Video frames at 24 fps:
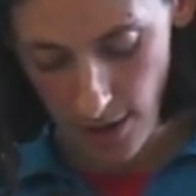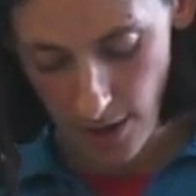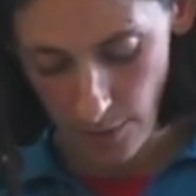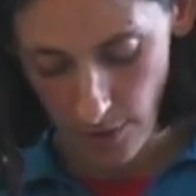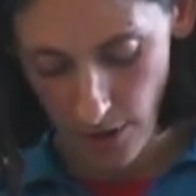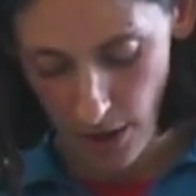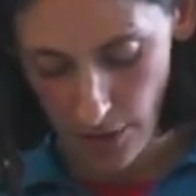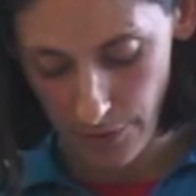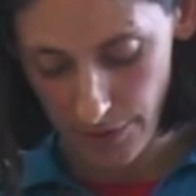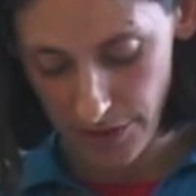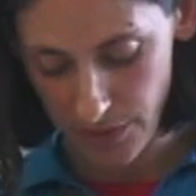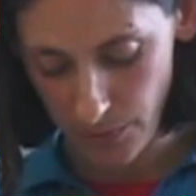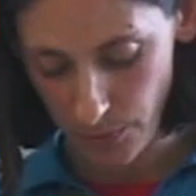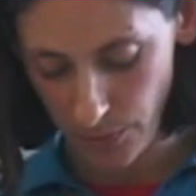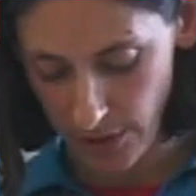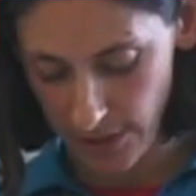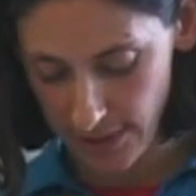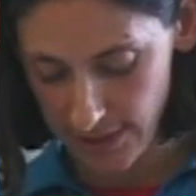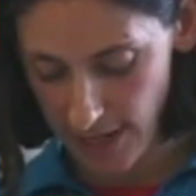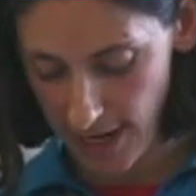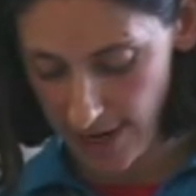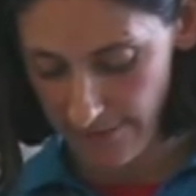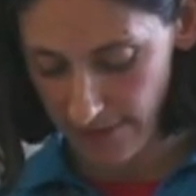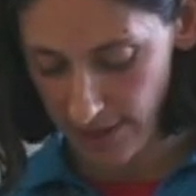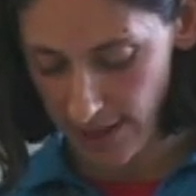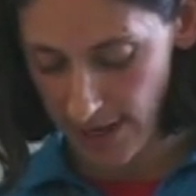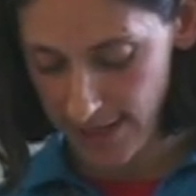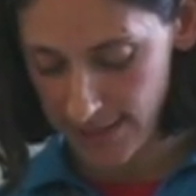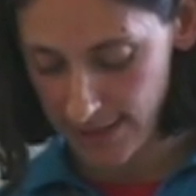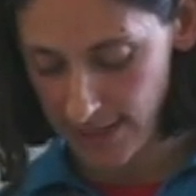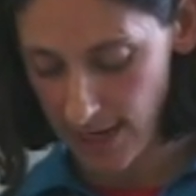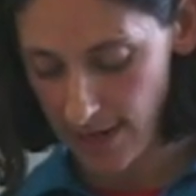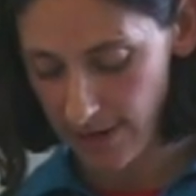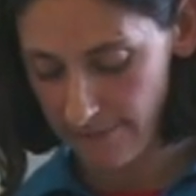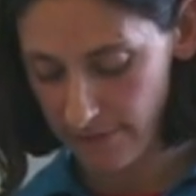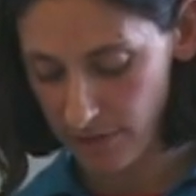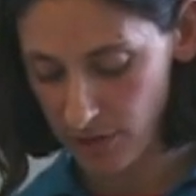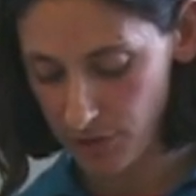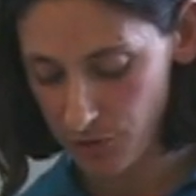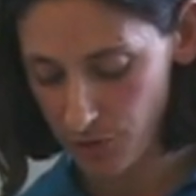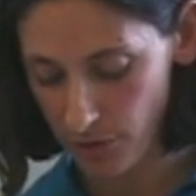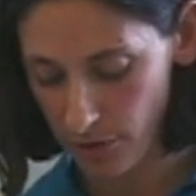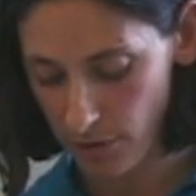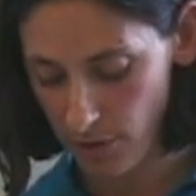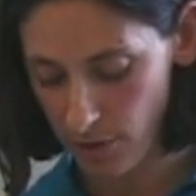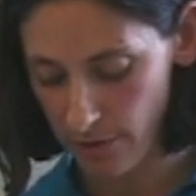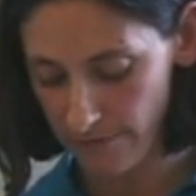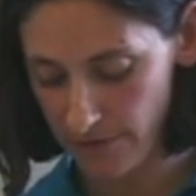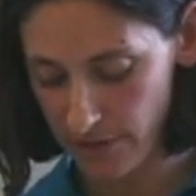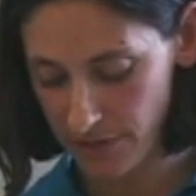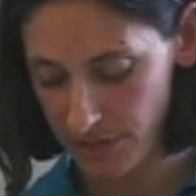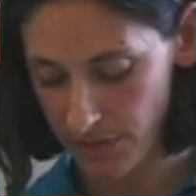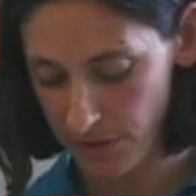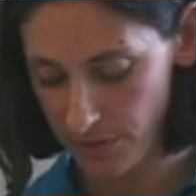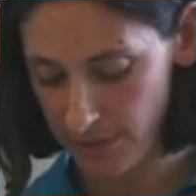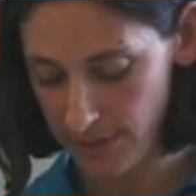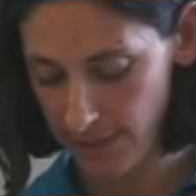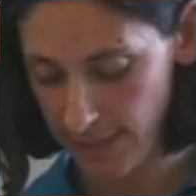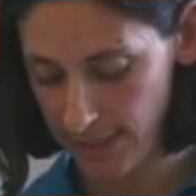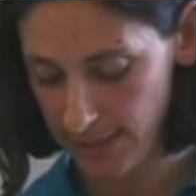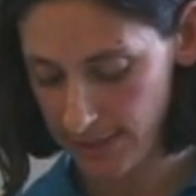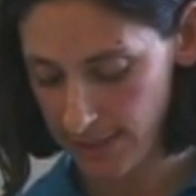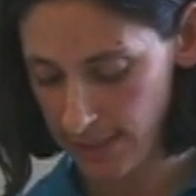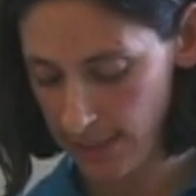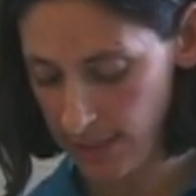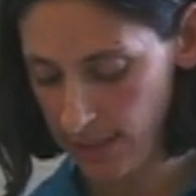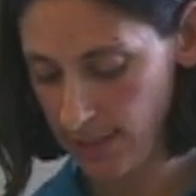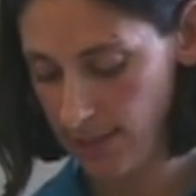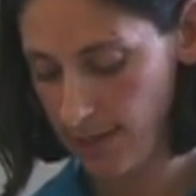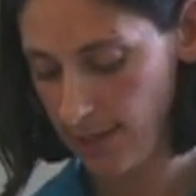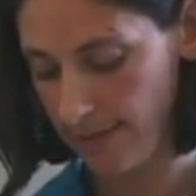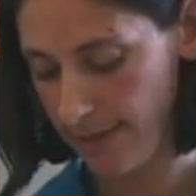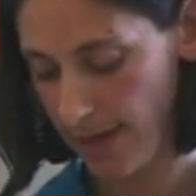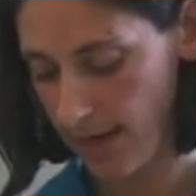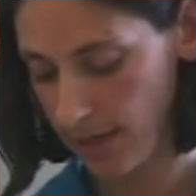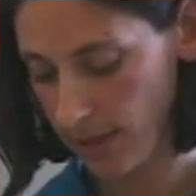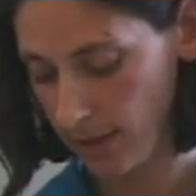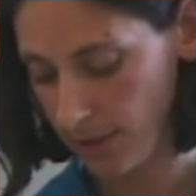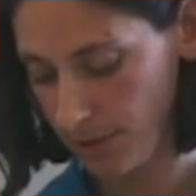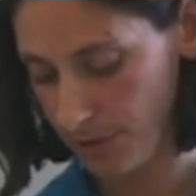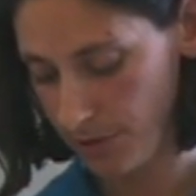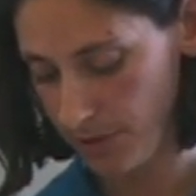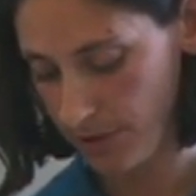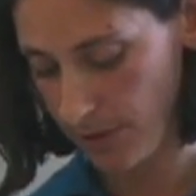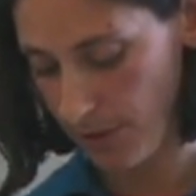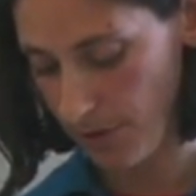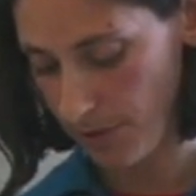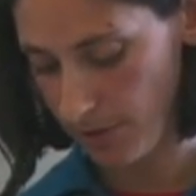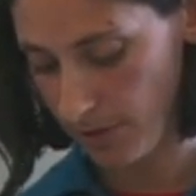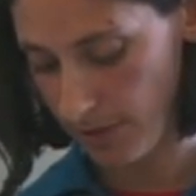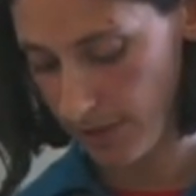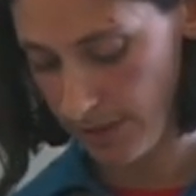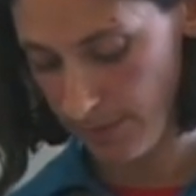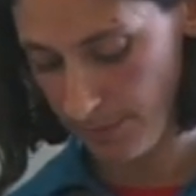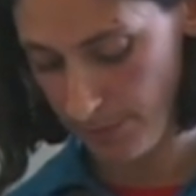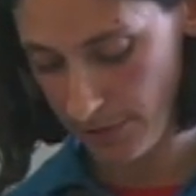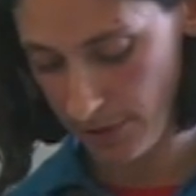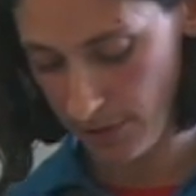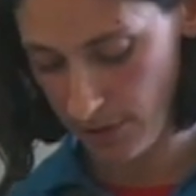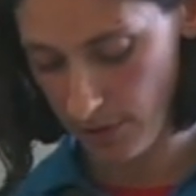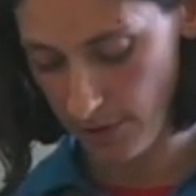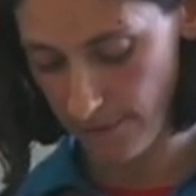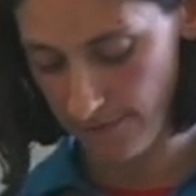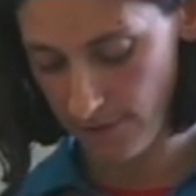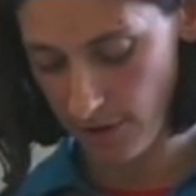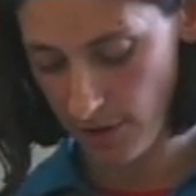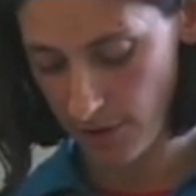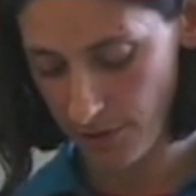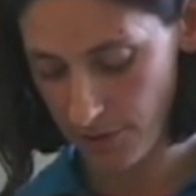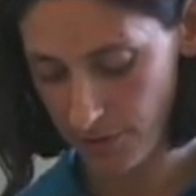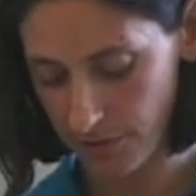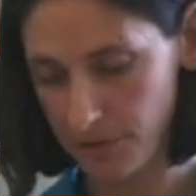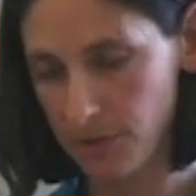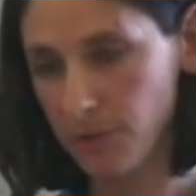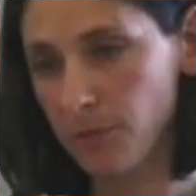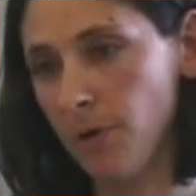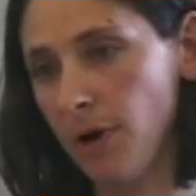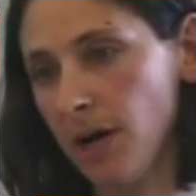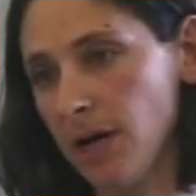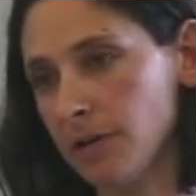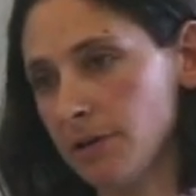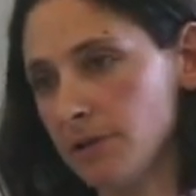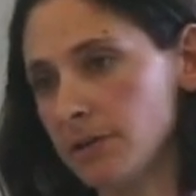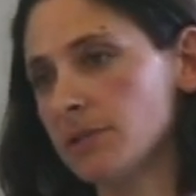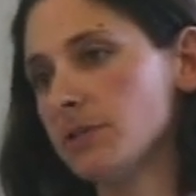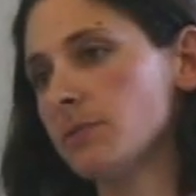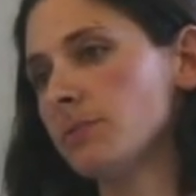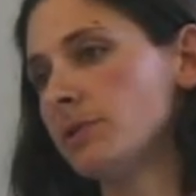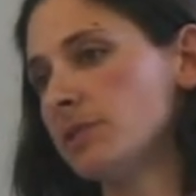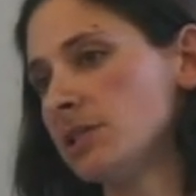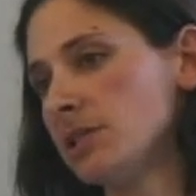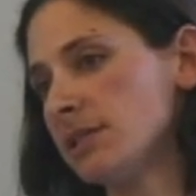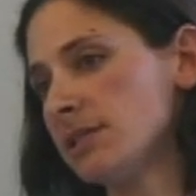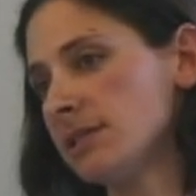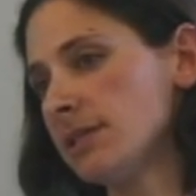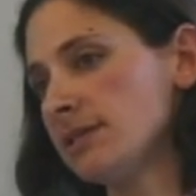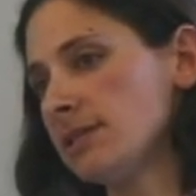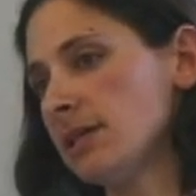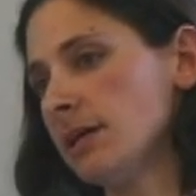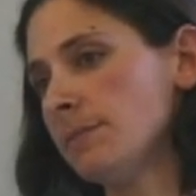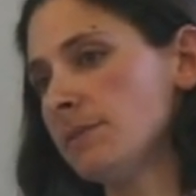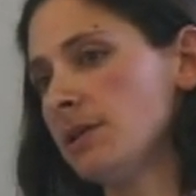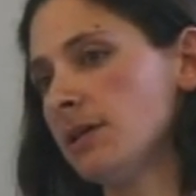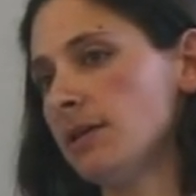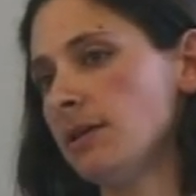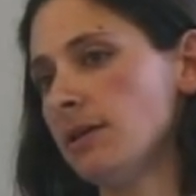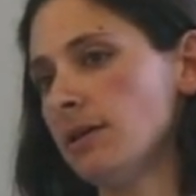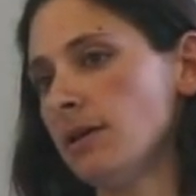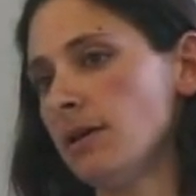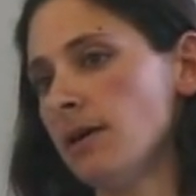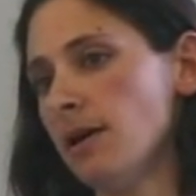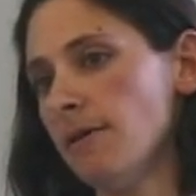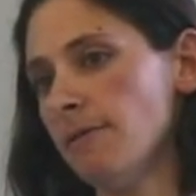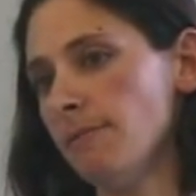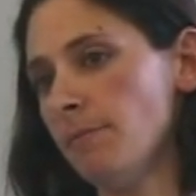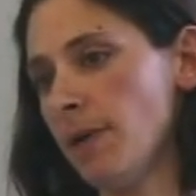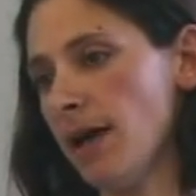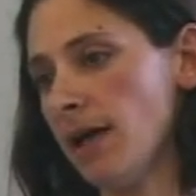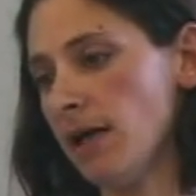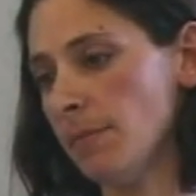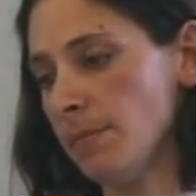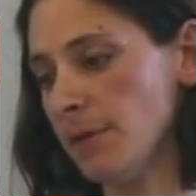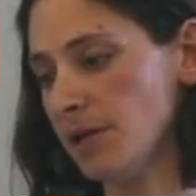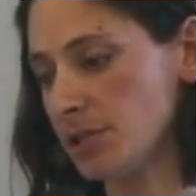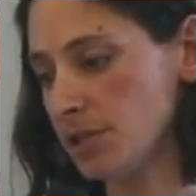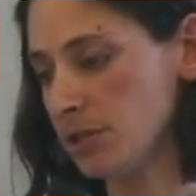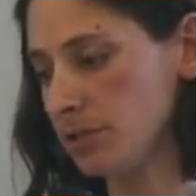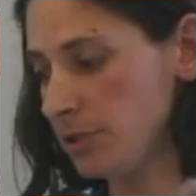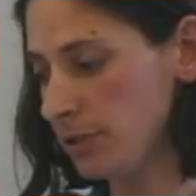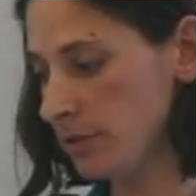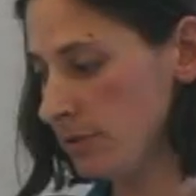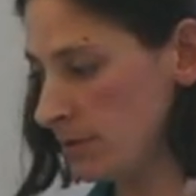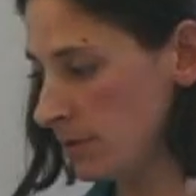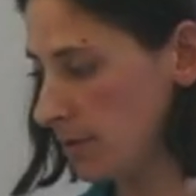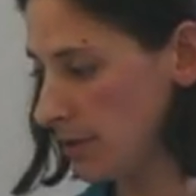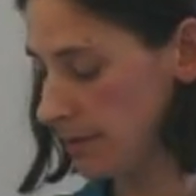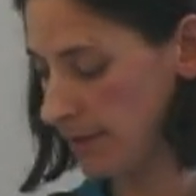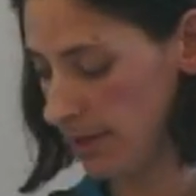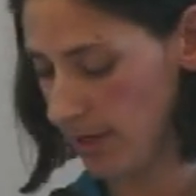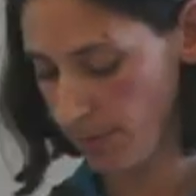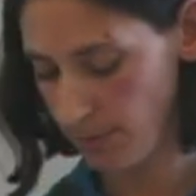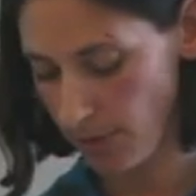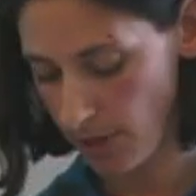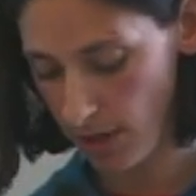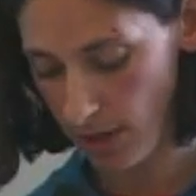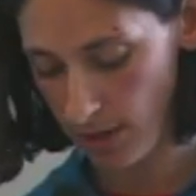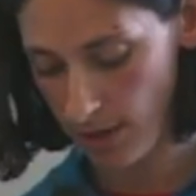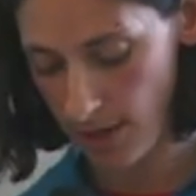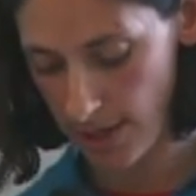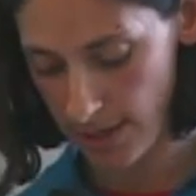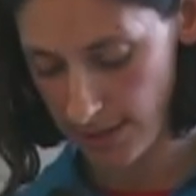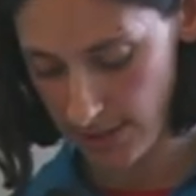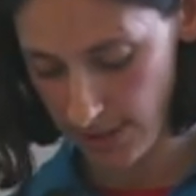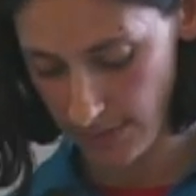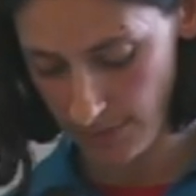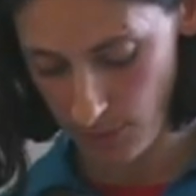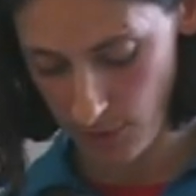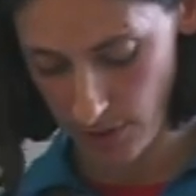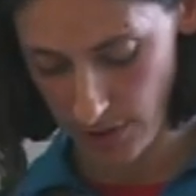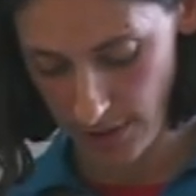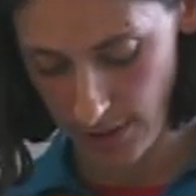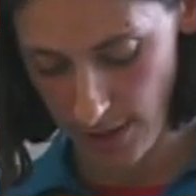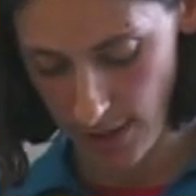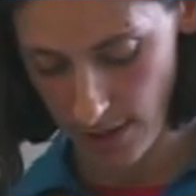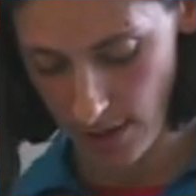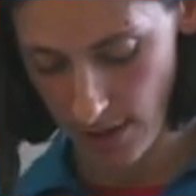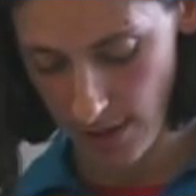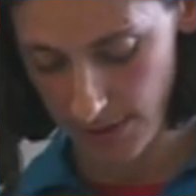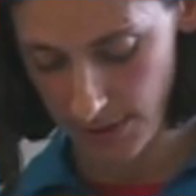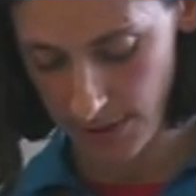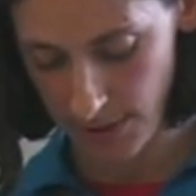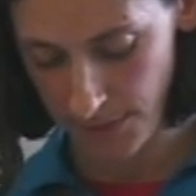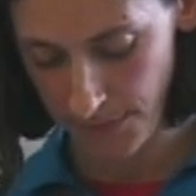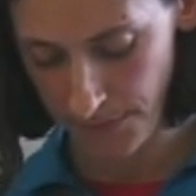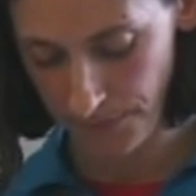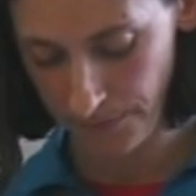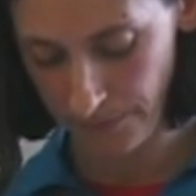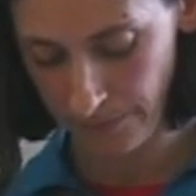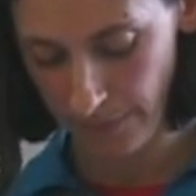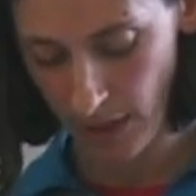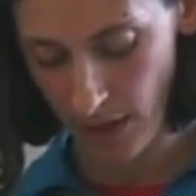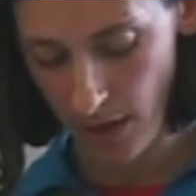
I will always work to have Alaska have control over its own destiny, and that includes local input over our coastal waters, which is the subject of ballot measure 2. And like Paul, I support that also.